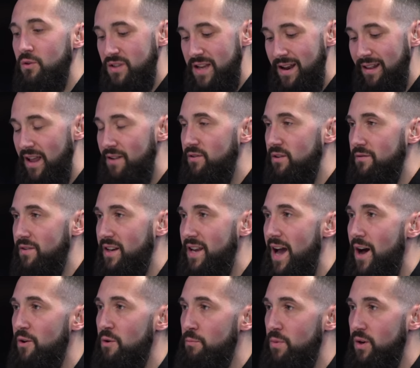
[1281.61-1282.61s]
that level of
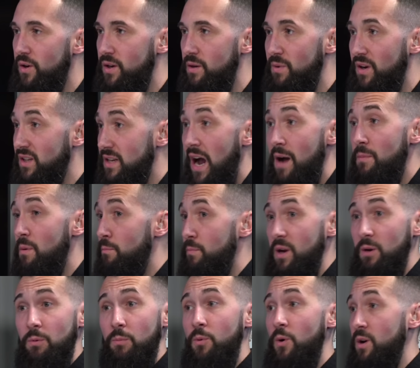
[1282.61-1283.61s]
accountability, because I'm a
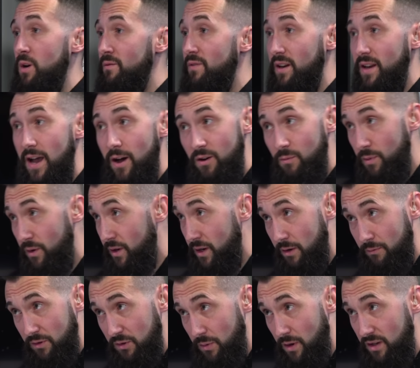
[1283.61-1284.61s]
big proponent of accountability
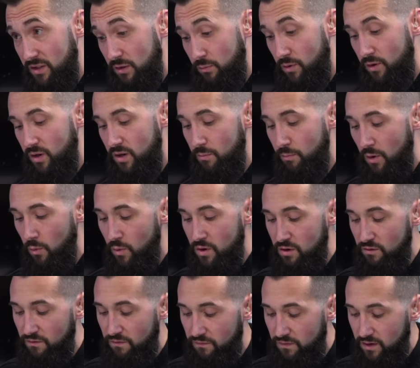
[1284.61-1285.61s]
and responsibility, but when
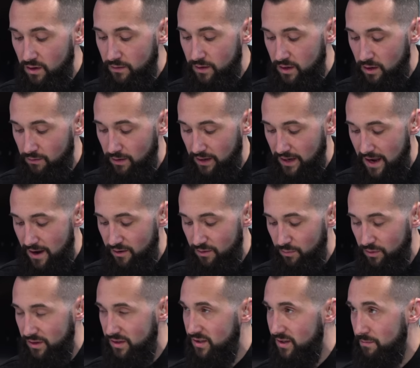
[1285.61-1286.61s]
you feel that you're
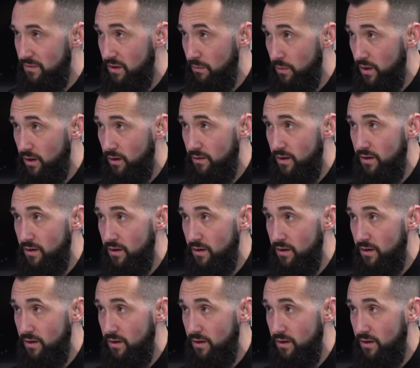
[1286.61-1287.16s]
accountable to something bigger than